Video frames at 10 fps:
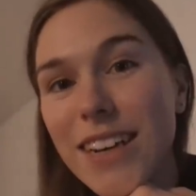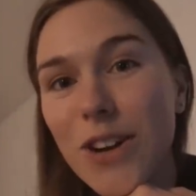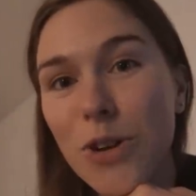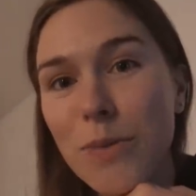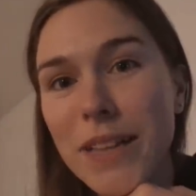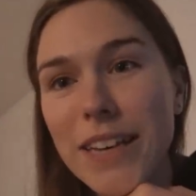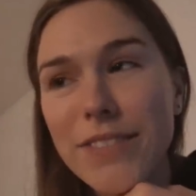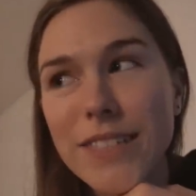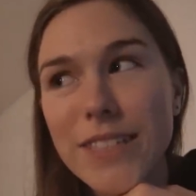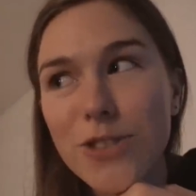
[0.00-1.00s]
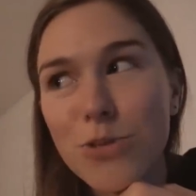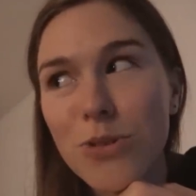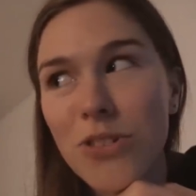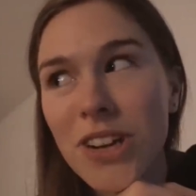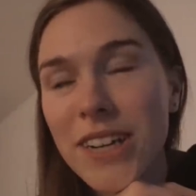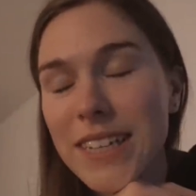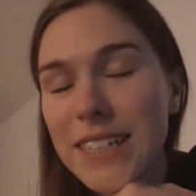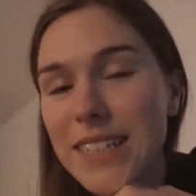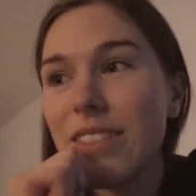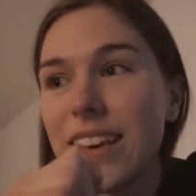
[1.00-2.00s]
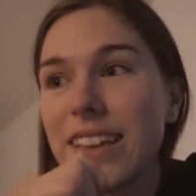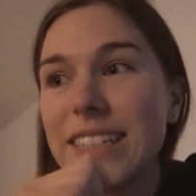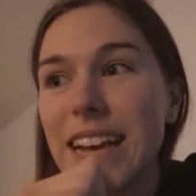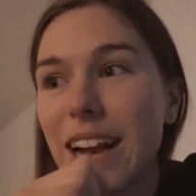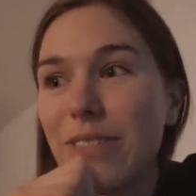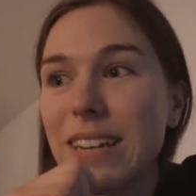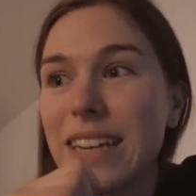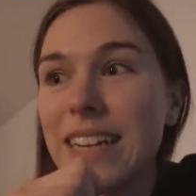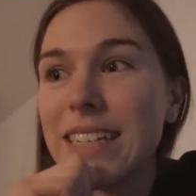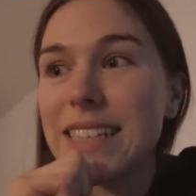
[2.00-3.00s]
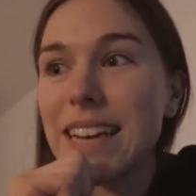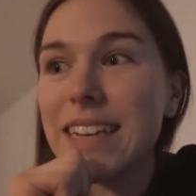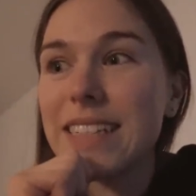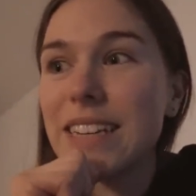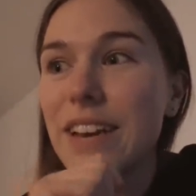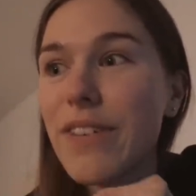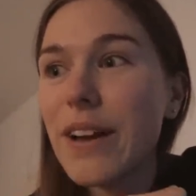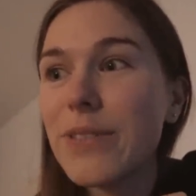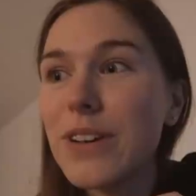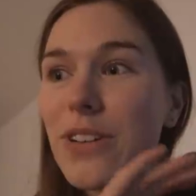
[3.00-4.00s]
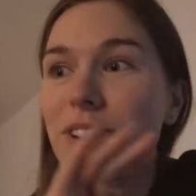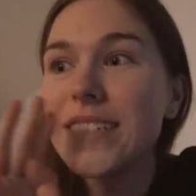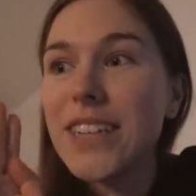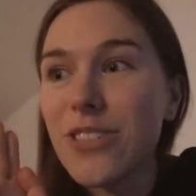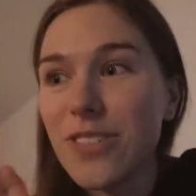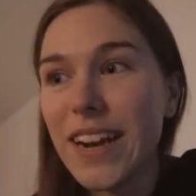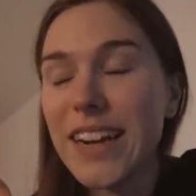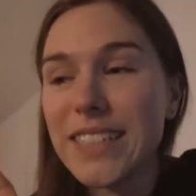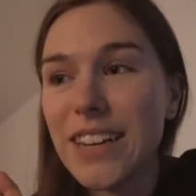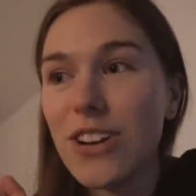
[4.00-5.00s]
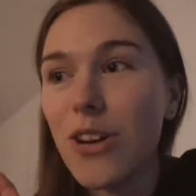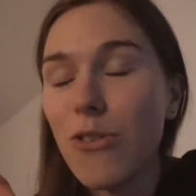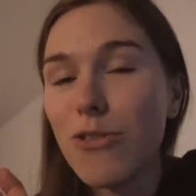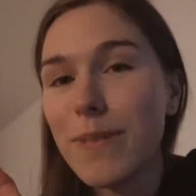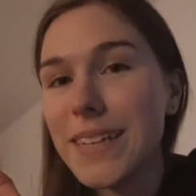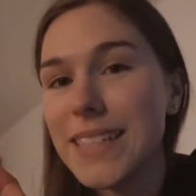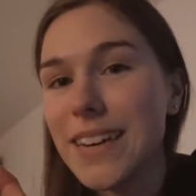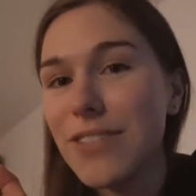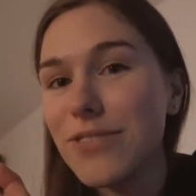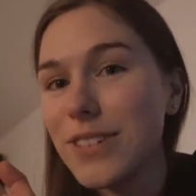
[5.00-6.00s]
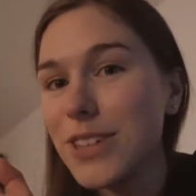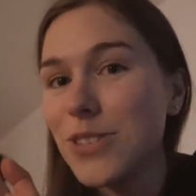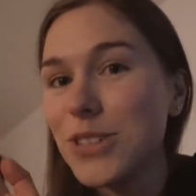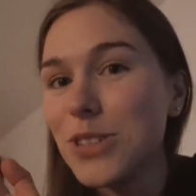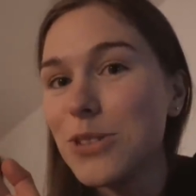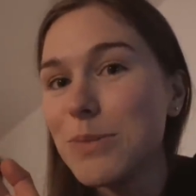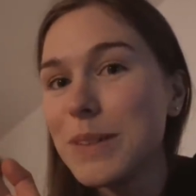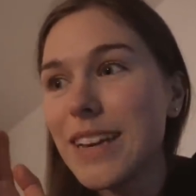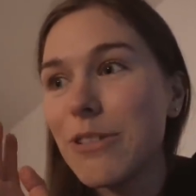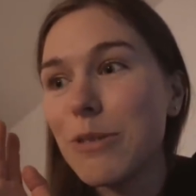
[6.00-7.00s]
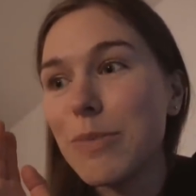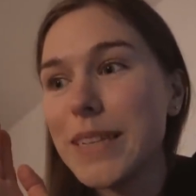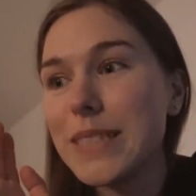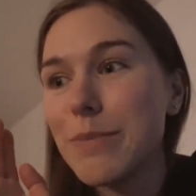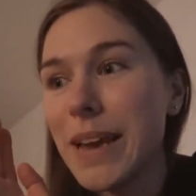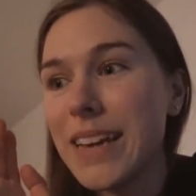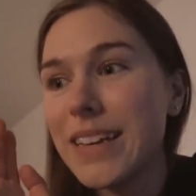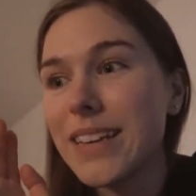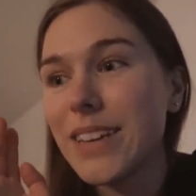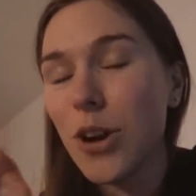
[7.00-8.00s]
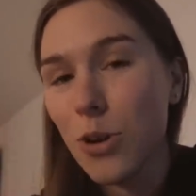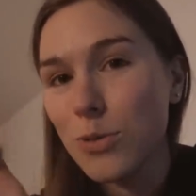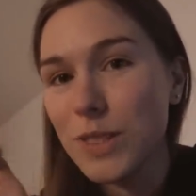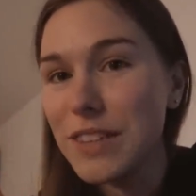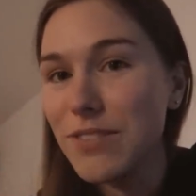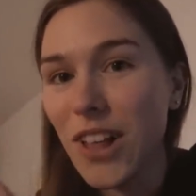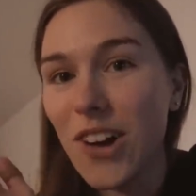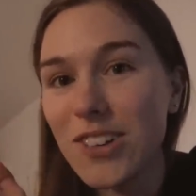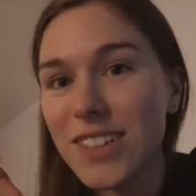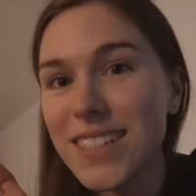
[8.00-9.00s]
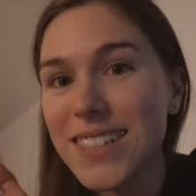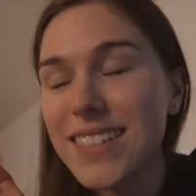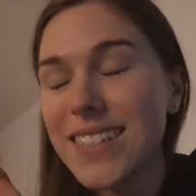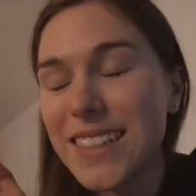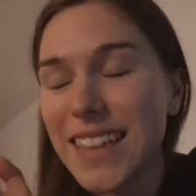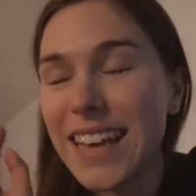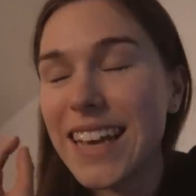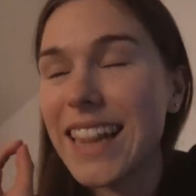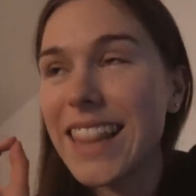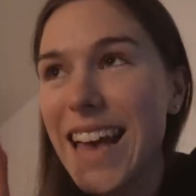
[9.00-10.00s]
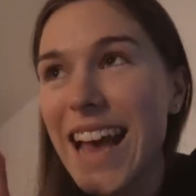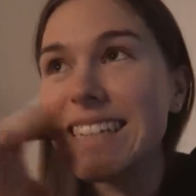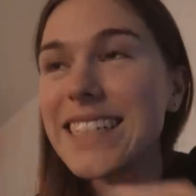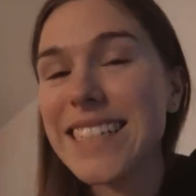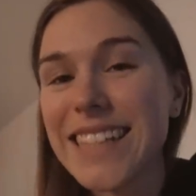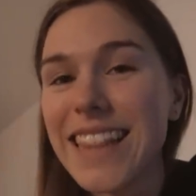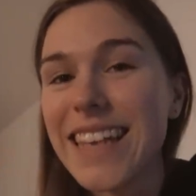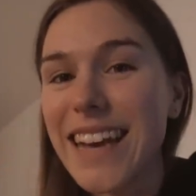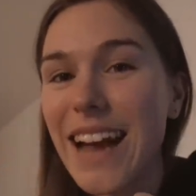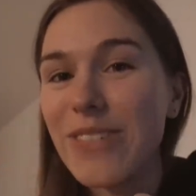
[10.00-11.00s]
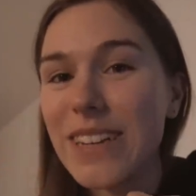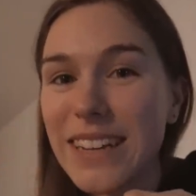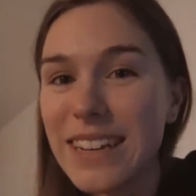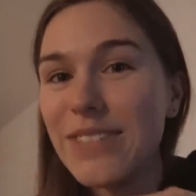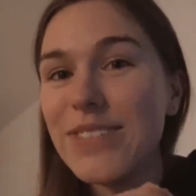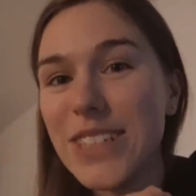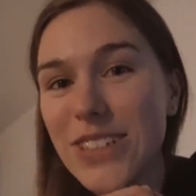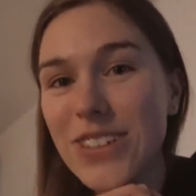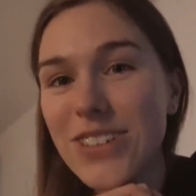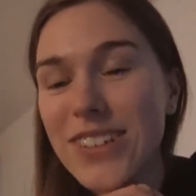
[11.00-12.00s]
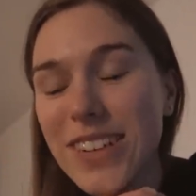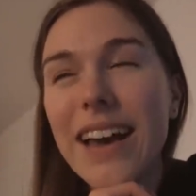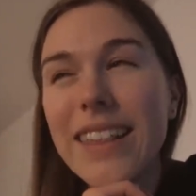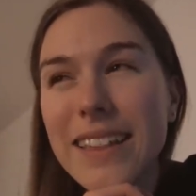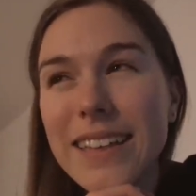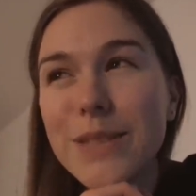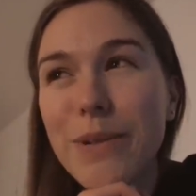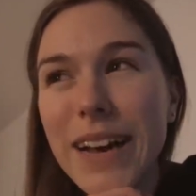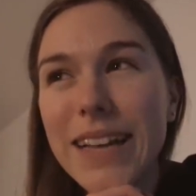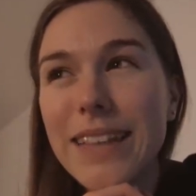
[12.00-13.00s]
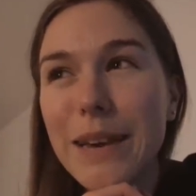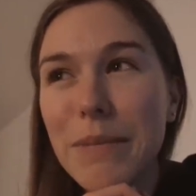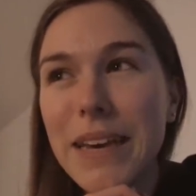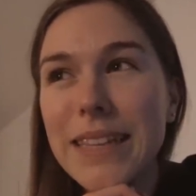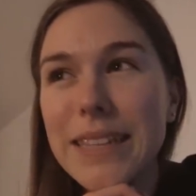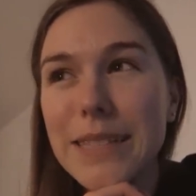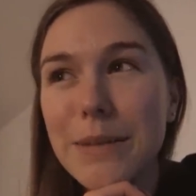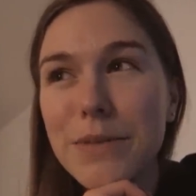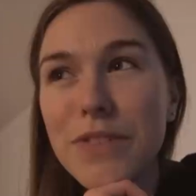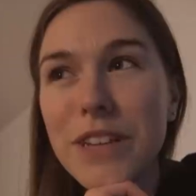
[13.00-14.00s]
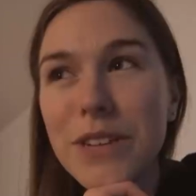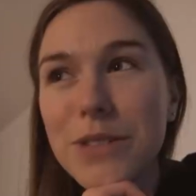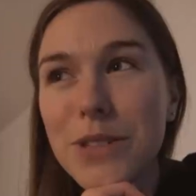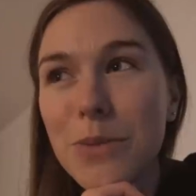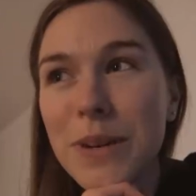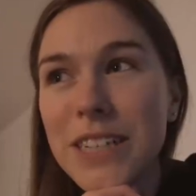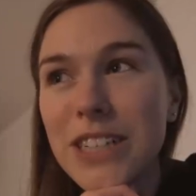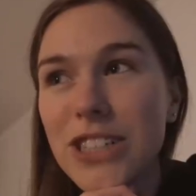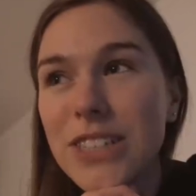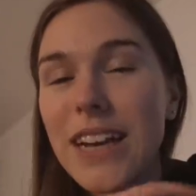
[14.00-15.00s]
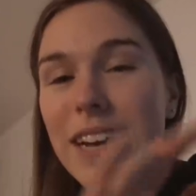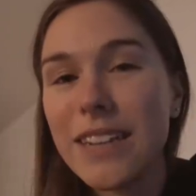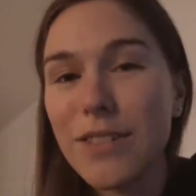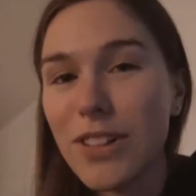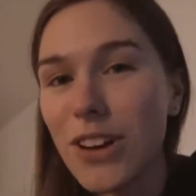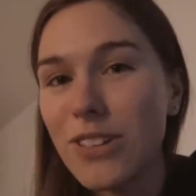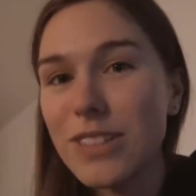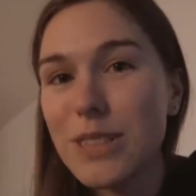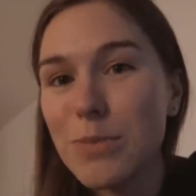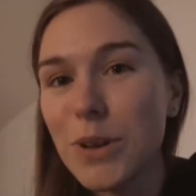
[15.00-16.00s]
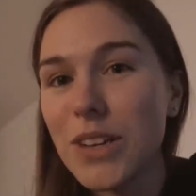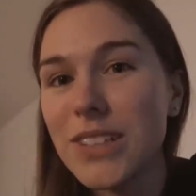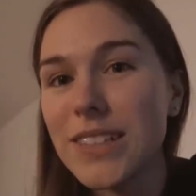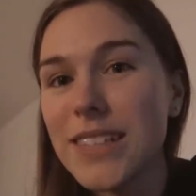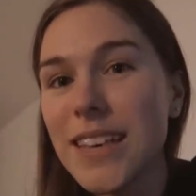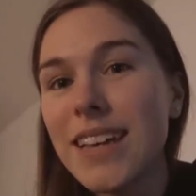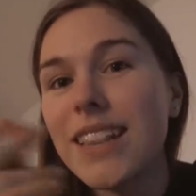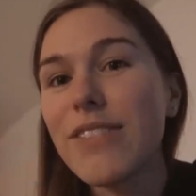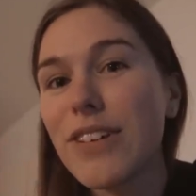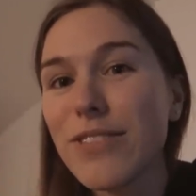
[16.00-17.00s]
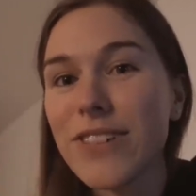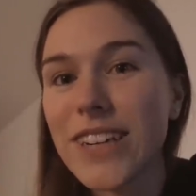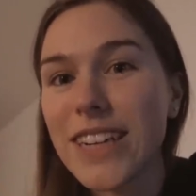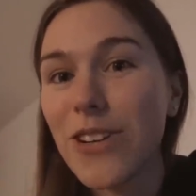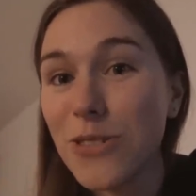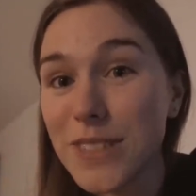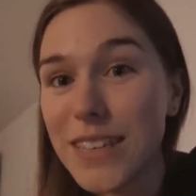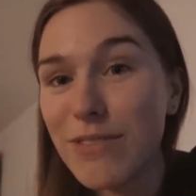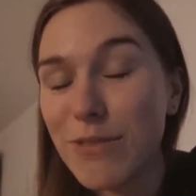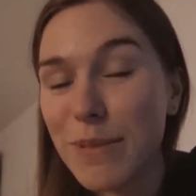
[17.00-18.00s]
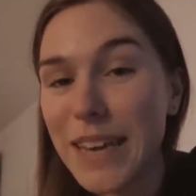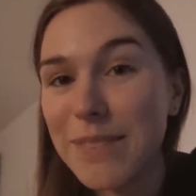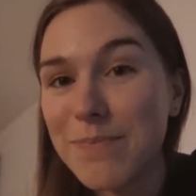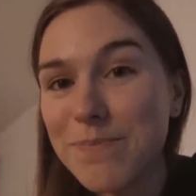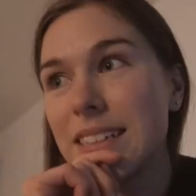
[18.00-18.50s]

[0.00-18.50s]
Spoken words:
I hope my life isn't too boring. The other day I realized that if I were going to create a goal for myself with YouTube, it would be to make cozy vlogs. Like, that is the thing I would love to do. I think that's why I like making the Sims videos so much and the vlogs, because they feel very cozy for me.